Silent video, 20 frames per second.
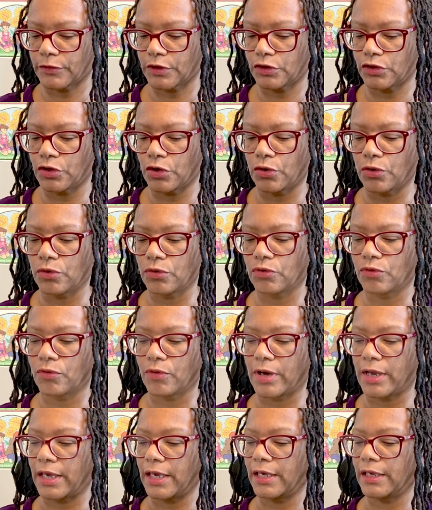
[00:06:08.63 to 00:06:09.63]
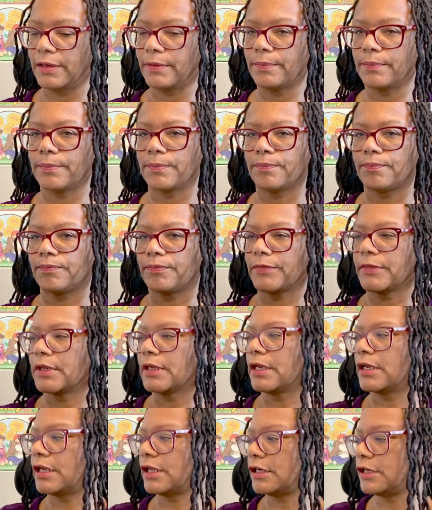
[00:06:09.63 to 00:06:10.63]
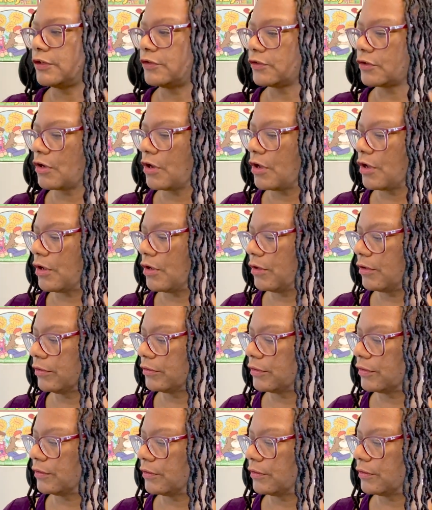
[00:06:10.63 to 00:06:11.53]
3rd grade. And it's called